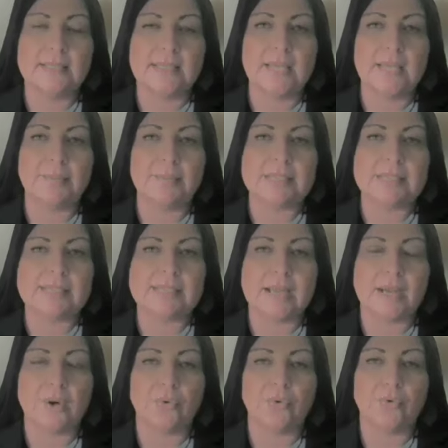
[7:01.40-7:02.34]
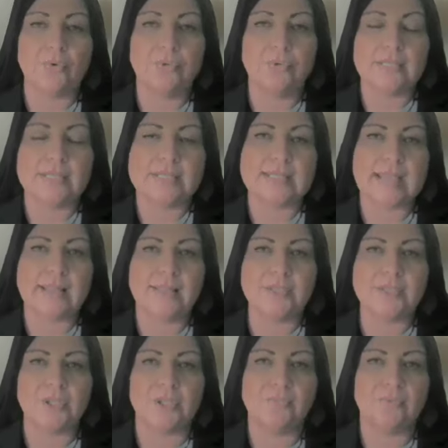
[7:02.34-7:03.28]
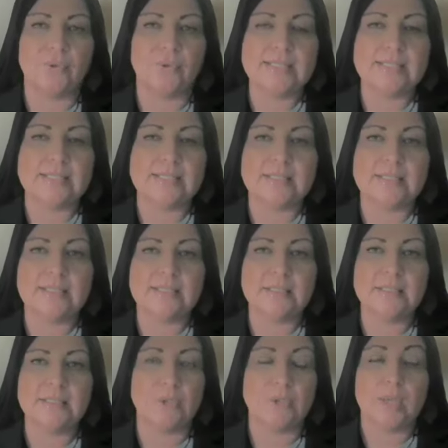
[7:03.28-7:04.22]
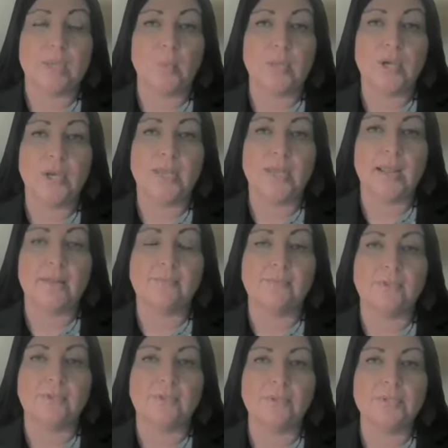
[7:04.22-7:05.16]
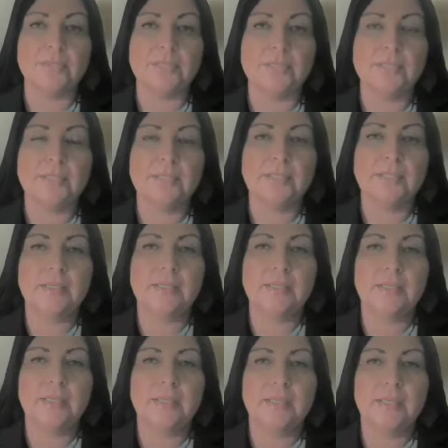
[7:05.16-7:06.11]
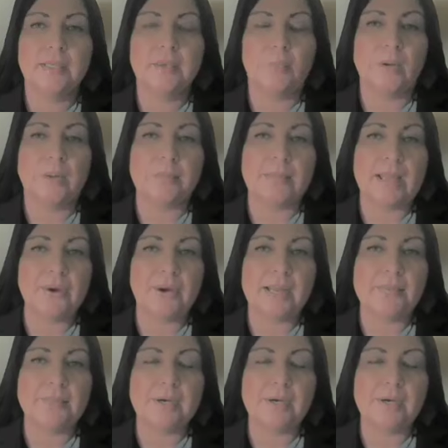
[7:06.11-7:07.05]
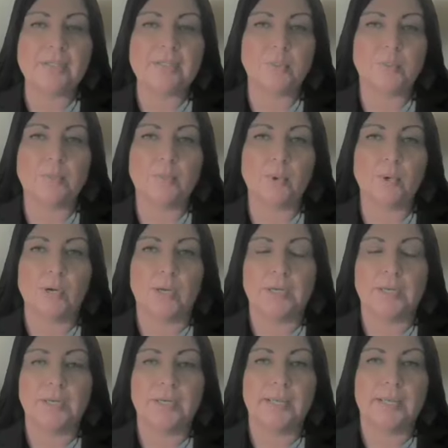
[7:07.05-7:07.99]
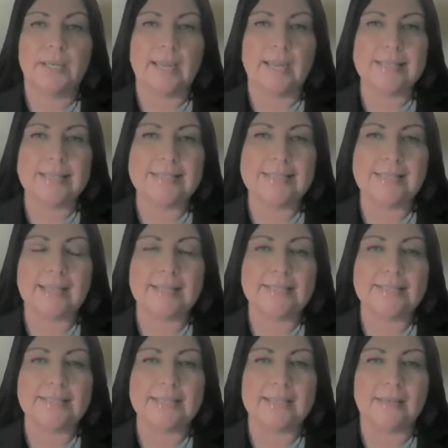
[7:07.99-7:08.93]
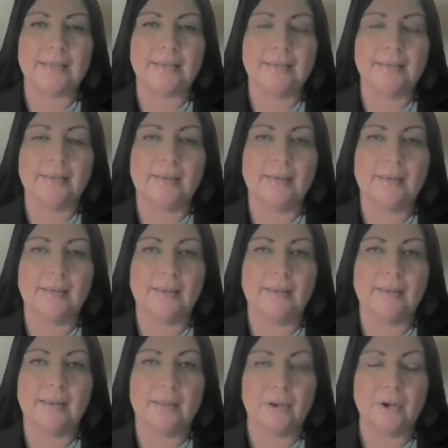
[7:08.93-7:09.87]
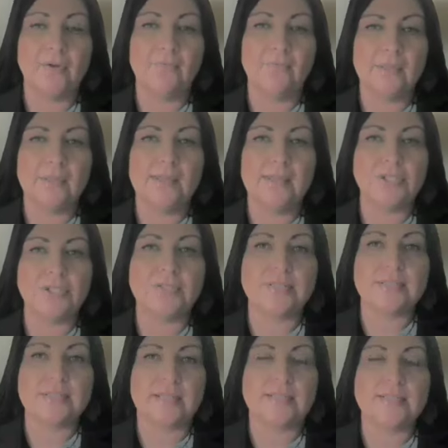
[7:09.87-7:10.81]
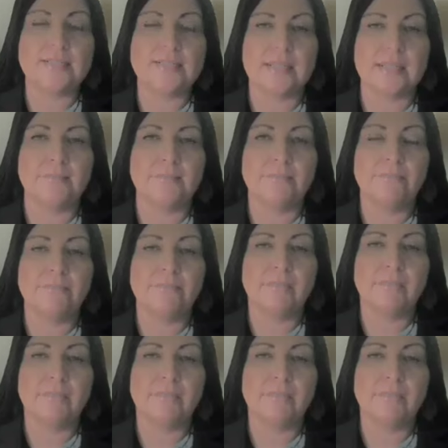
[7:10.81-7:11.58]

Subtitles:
to keep us down, to silence our voices so that we could not vote. When my grandparents were born in 1919, in our village, Osanti,